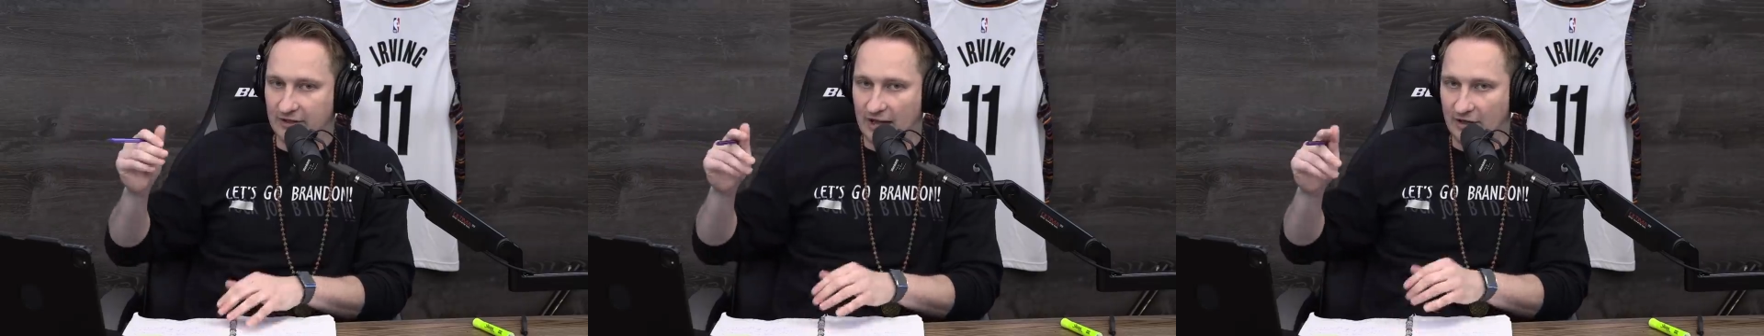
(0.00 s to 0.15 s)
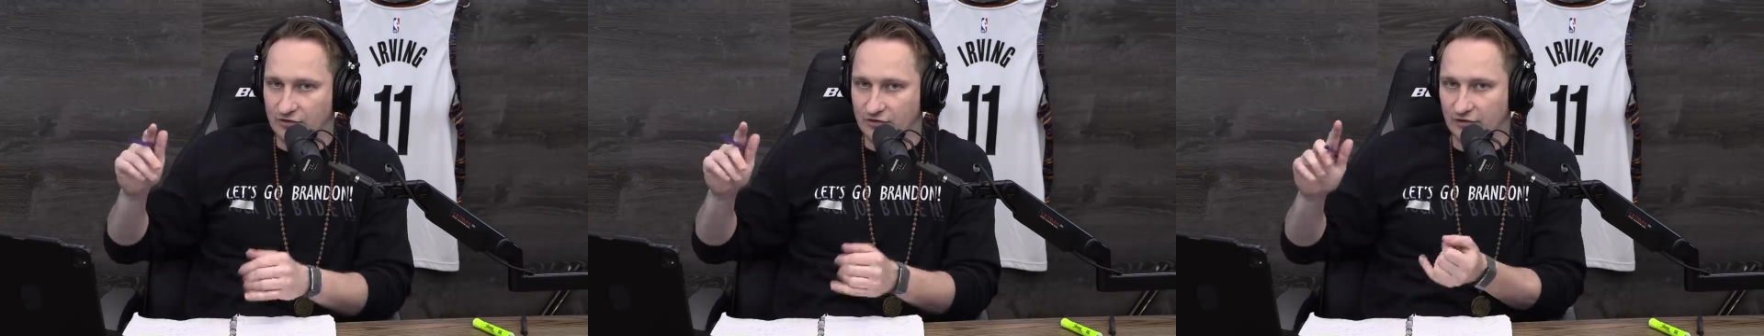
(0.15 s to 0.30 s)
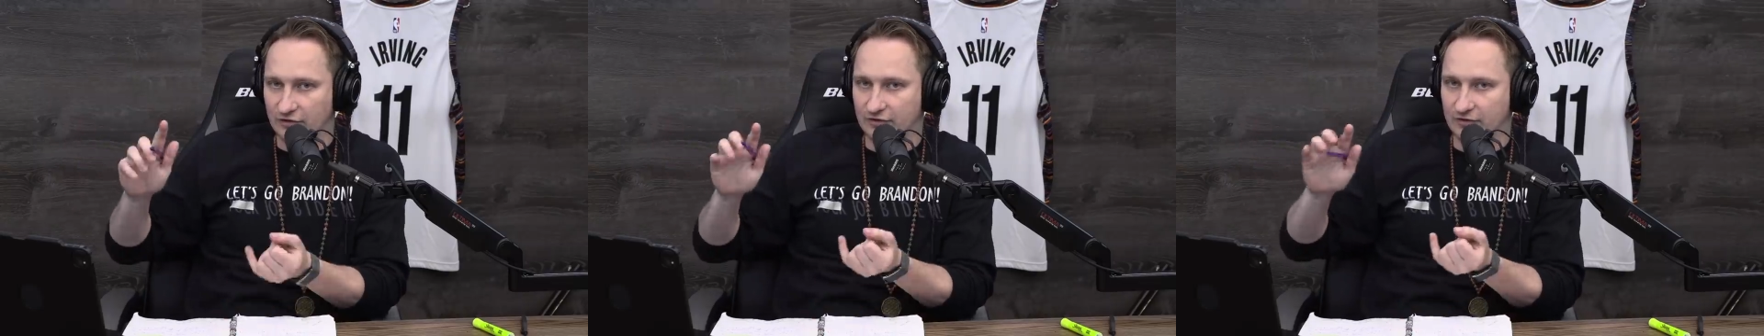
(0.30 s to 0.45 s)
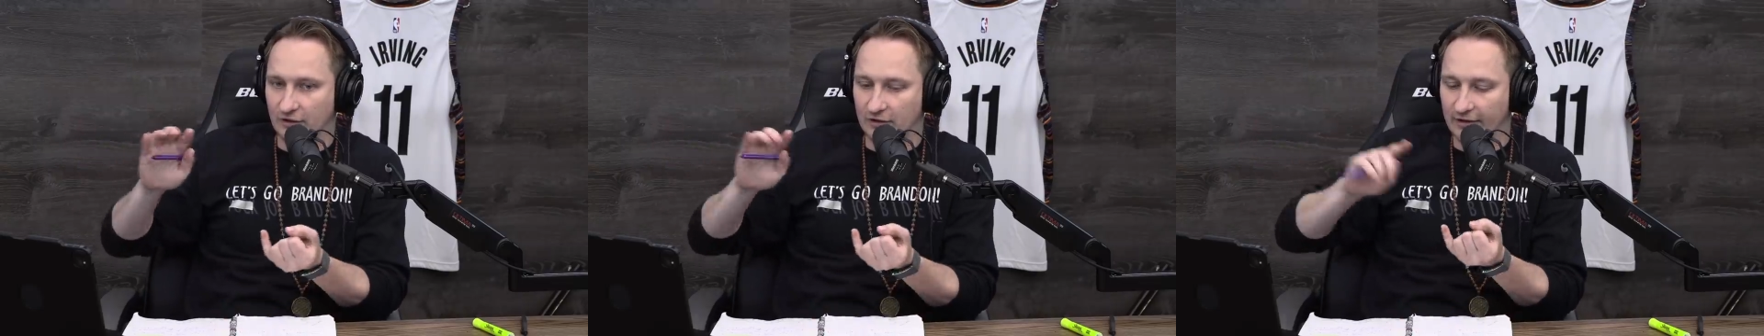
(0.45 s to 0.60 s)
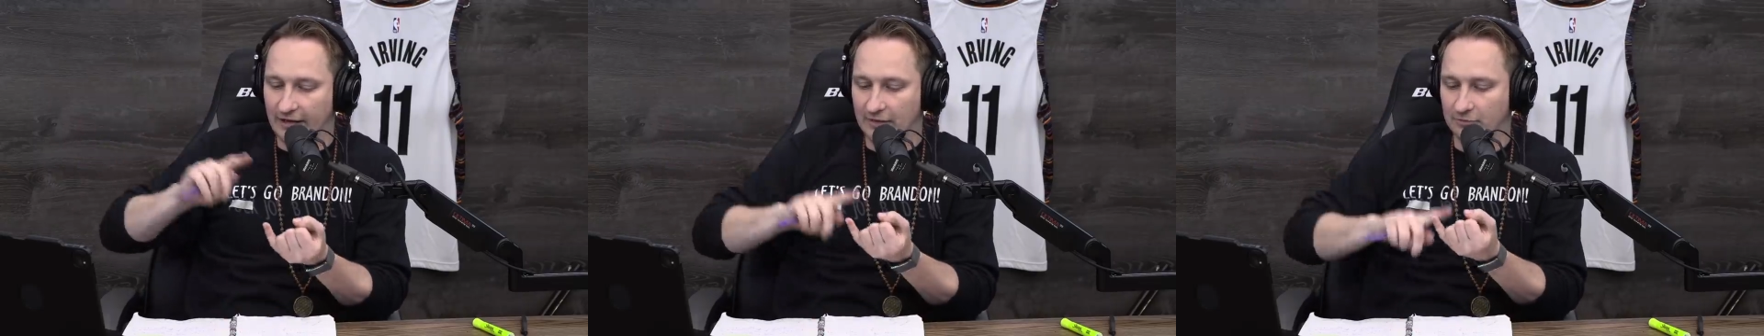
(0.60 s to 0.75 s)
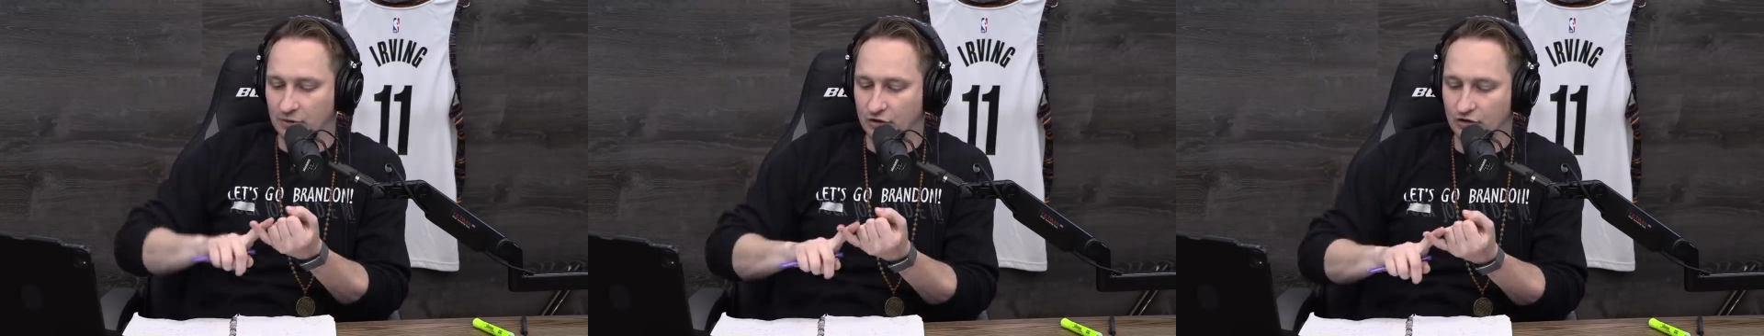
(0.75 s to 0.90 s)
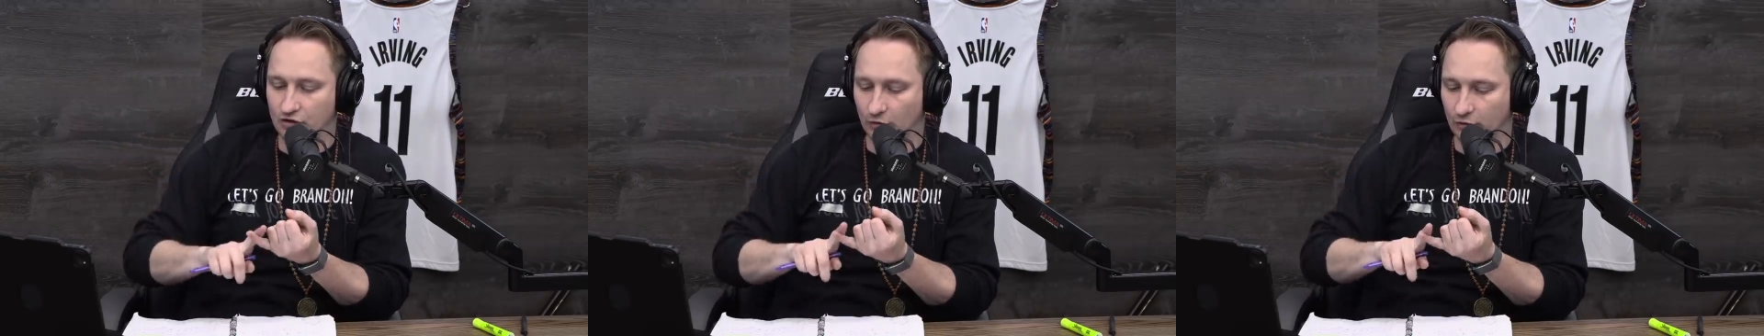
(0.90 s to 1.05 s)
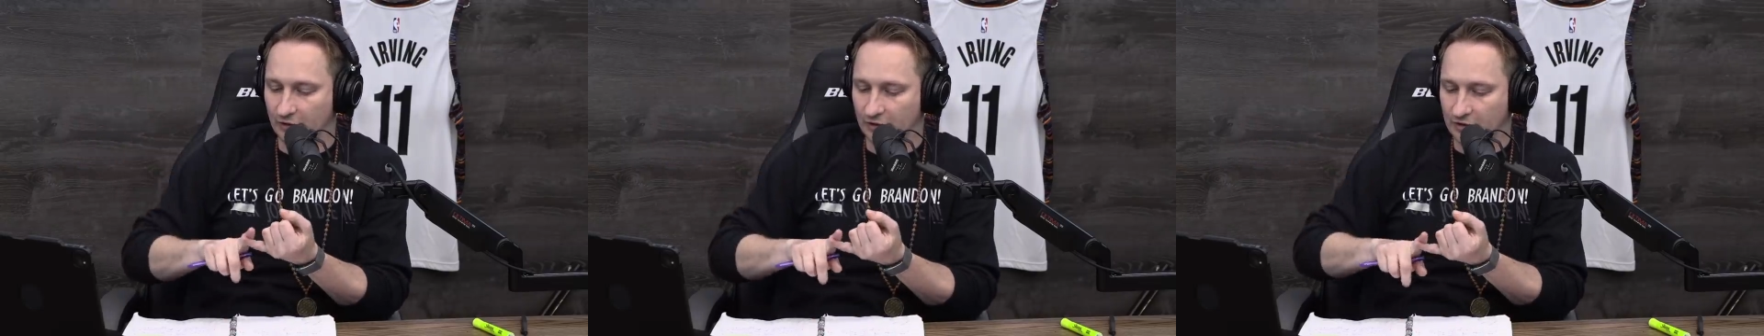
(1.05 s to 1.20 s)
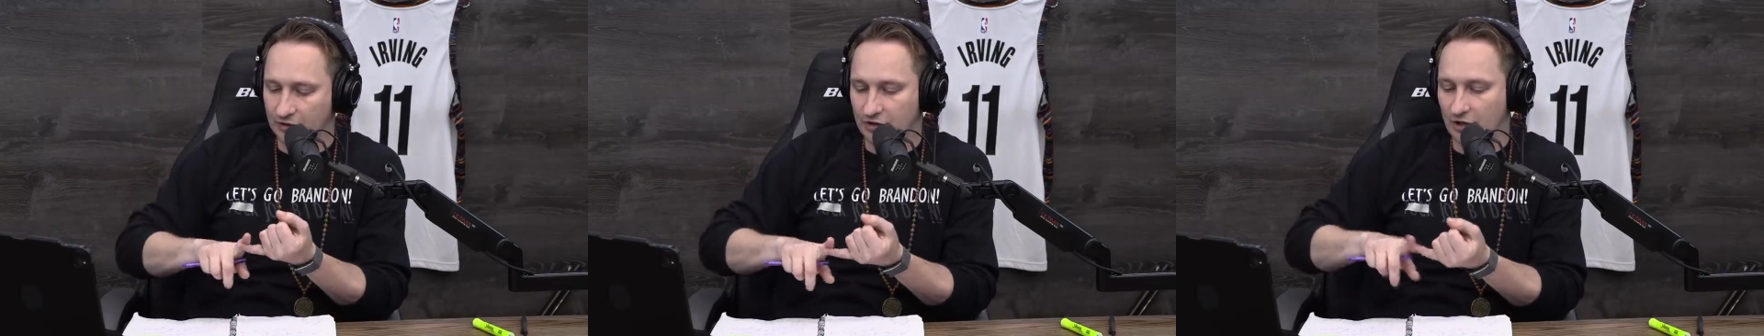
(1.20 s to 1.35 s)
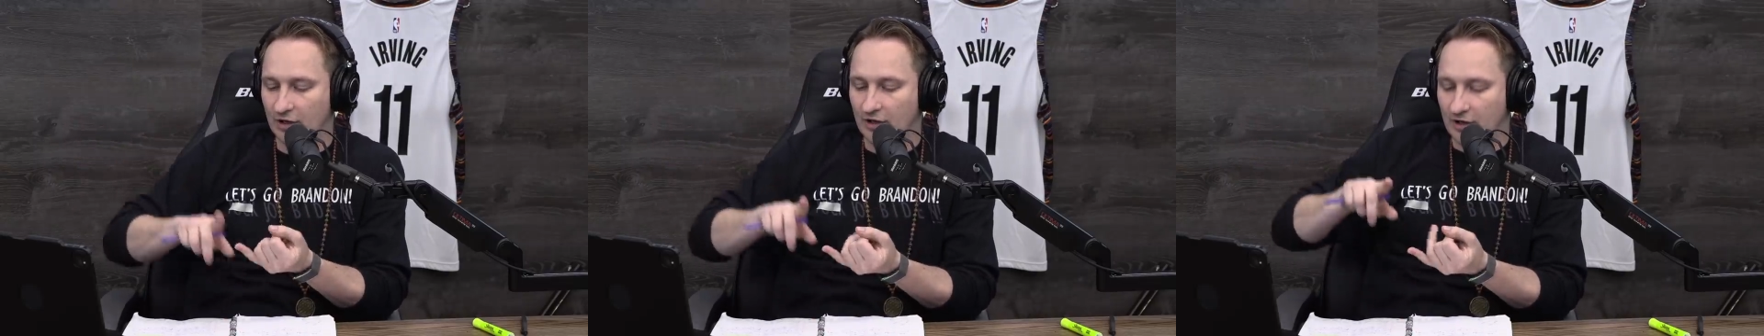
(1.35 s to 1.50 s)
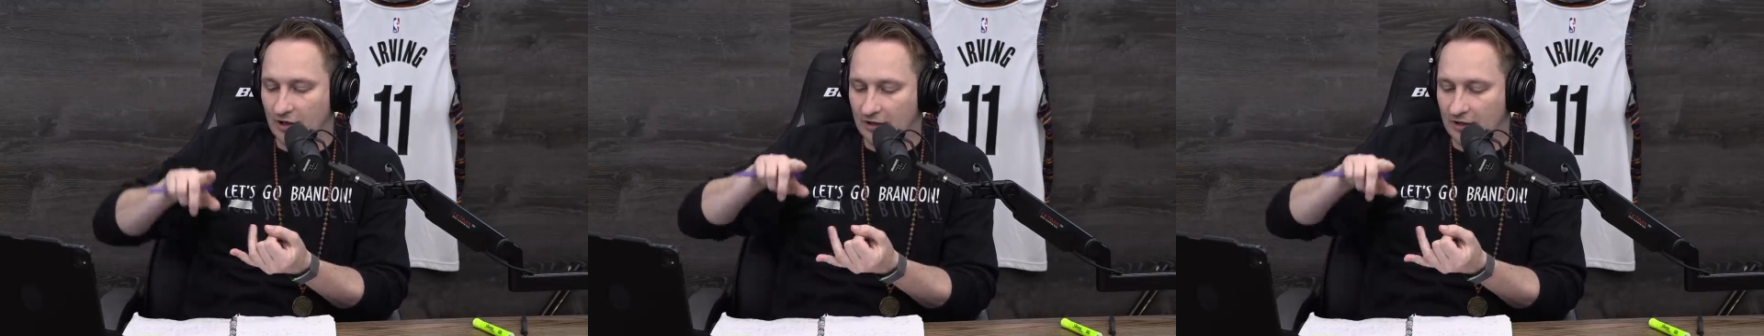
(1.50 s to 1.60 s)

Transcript: not just a labor shortage.